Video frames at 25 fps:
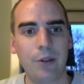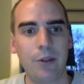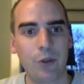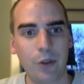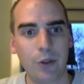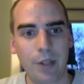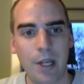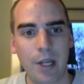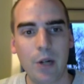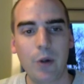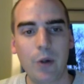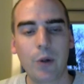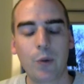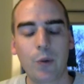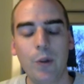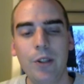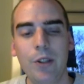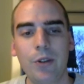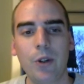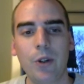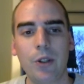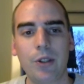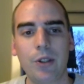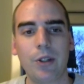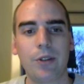esoteric
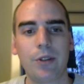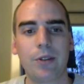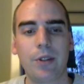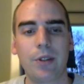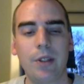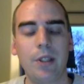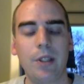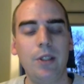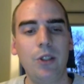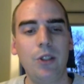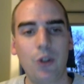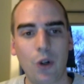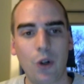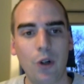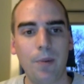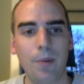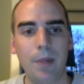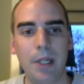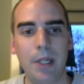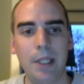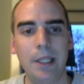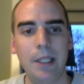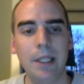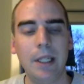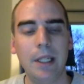researchers in
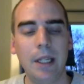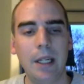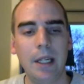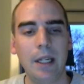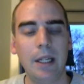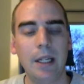Germany,